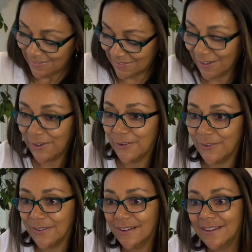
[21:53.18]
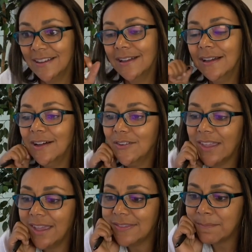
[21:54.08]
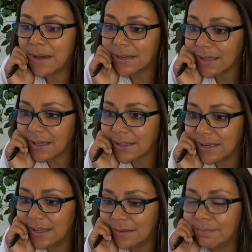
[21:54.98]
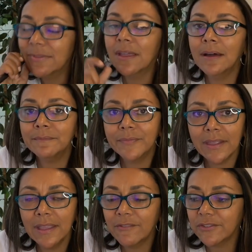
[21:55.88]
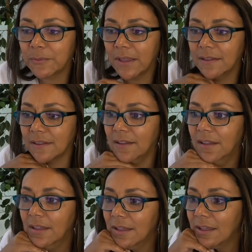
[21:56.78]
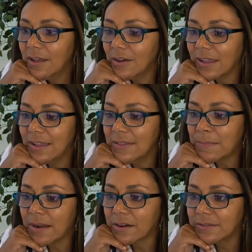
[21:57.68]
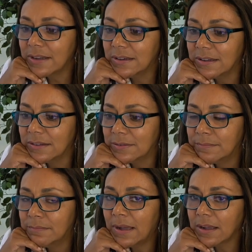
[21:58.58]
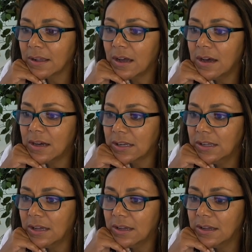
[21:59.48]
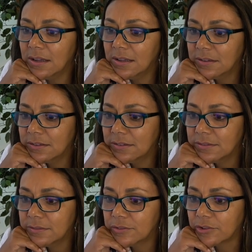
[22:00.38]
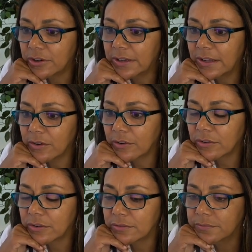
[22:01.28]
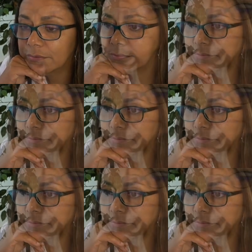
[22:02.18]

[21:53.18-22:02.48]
So. Okay, the Macarena. I can't remember, I can't say it. Okay, the Macarena. Macarena! Turn it out, girl.